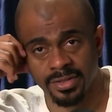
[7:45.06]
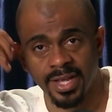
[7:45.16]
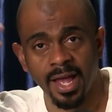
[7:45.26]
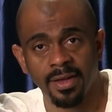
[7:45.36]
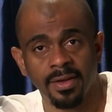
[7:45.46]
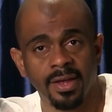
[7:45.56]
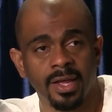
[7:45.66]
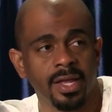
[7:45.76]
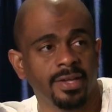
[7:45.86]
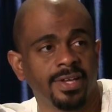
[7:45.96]
Is that
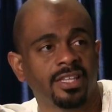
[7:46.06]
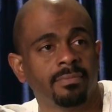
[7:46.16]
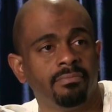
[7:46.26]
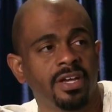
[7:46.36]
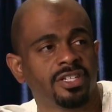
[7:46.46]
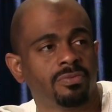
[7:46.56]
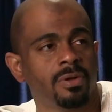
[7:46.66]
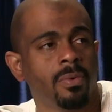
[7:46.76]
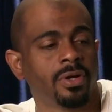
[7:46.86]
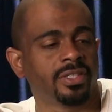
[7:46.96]
the message
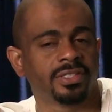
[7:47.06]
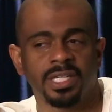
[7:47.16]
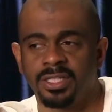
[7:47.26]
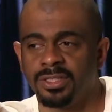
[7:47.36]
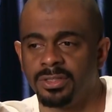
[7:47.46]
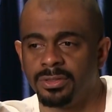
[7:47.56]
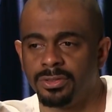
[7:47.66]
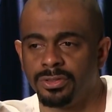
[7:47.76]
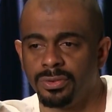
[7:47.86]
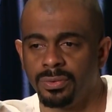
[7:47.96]
we want to send
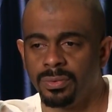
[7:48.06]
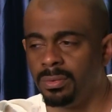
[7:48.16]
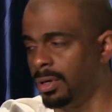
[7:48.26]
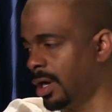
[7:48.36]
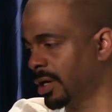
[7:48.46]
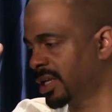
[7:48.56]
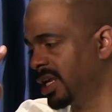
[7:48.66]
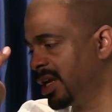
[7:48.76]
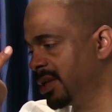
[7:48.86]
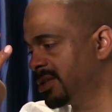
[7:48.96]
to our
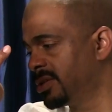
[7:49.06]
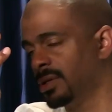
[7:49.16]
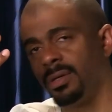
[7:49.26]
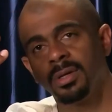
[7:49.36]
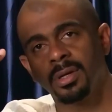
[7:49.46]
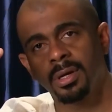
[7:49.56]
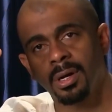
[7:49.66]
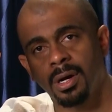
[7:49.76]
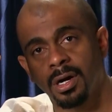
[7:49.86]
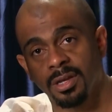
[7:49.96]
kids,
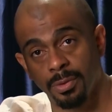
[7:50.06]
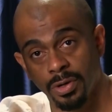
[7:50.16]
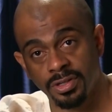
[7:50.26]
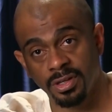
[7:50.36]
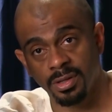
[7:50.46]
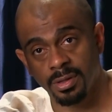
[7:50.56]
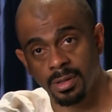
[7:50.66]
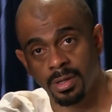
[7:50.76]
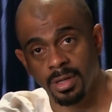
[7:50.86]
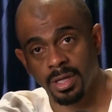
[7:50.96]
our community?
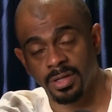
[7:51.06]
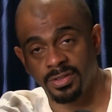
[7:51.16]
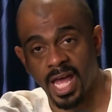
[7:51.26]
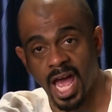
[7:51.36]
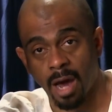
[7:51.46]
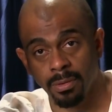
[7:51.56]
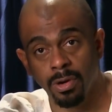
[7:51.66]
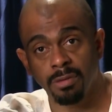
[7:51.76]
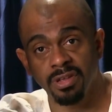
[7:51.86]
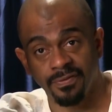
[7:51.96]
Is that how we
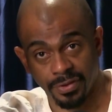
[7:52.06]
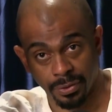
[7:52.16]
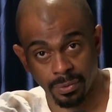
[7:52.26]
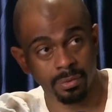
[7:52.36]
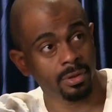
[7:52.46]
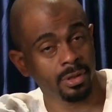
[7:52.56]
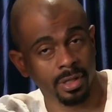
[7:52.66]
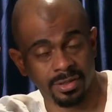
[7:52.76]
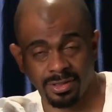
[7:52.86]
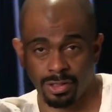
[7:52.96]
want to be viewed?
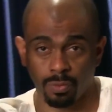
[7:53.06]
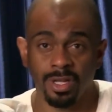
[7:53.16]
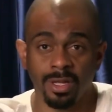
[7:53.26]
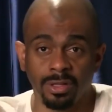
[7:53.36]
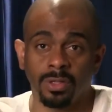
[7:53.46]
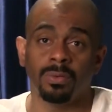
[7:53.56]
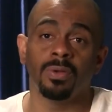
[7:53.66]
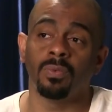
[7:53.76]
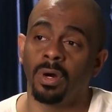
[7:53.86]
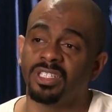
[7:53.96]
Do we
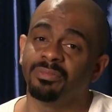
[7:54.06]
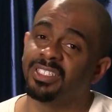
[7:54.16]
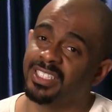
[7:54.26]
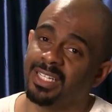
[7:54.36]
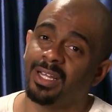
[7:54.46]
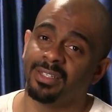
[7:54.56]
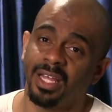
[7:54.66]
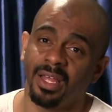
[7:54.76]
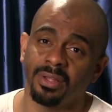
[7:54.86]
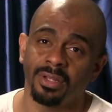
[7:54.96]
want to be seen like
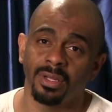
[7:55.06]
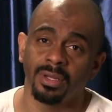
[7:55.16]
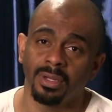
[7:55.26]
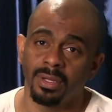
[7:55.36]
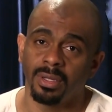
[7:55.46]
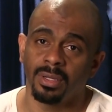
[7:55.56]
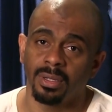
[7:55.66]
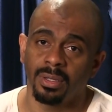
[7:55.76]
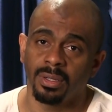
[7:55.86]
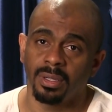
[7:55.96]
that
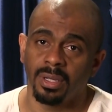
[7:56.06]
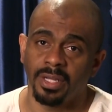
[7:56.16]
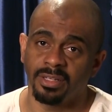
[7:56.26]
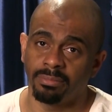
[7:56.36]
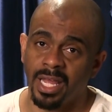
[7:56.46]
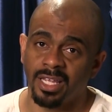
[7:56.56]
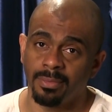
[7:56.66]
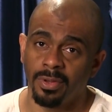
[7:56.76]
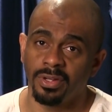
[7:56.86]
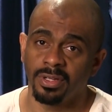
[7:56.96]
as a black
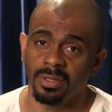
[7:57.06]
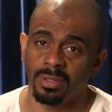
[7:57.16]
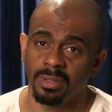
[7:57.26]
community?